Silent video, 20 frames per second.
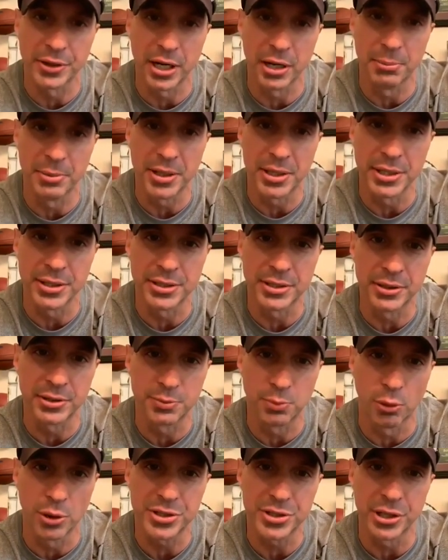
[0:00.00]
there because the
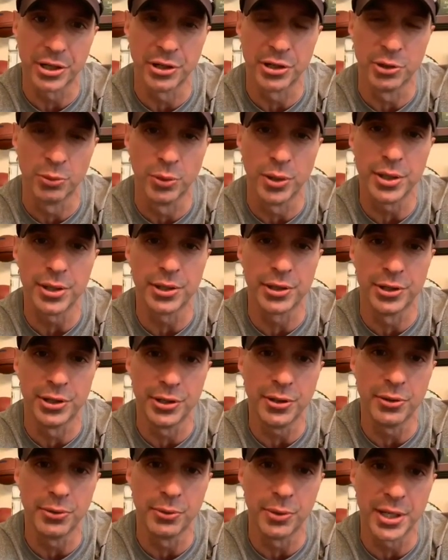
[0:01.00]
sports editor wouldn't
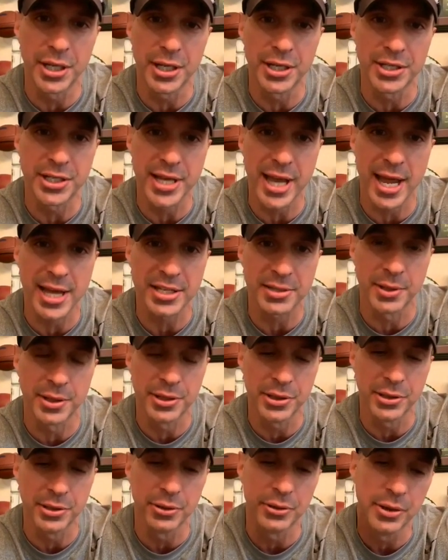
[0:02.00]
do what he had just asked him
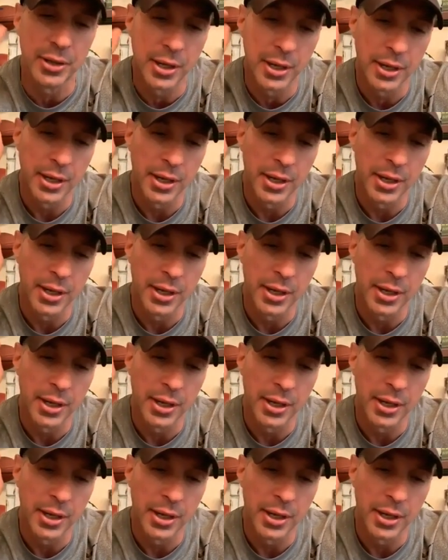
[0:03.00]
to do.